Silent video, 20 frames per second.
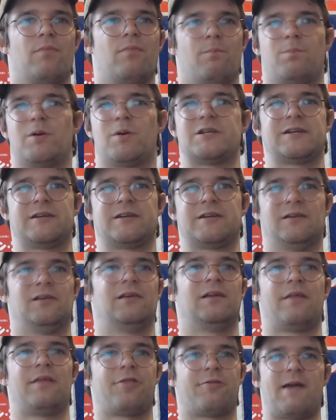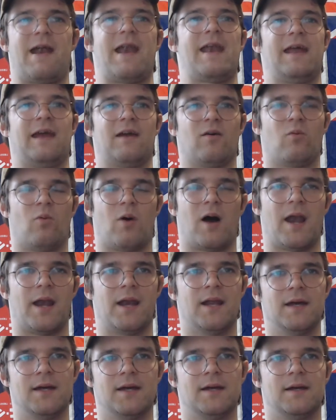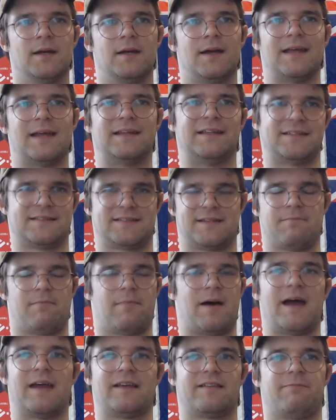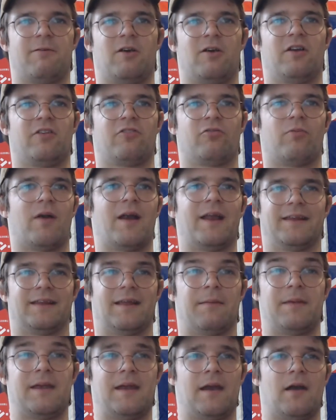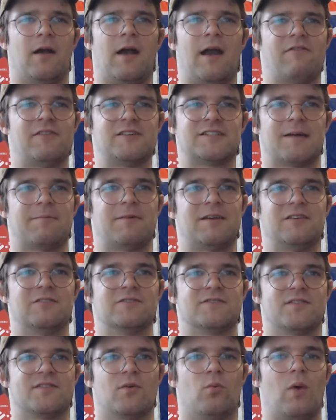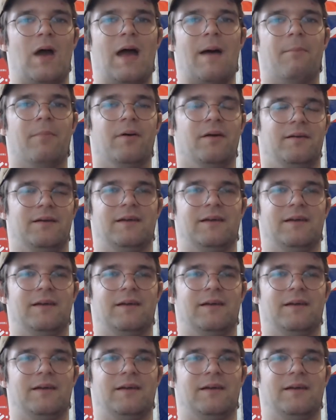particularly threatening one. At least in my experience running them here, every time I used the web,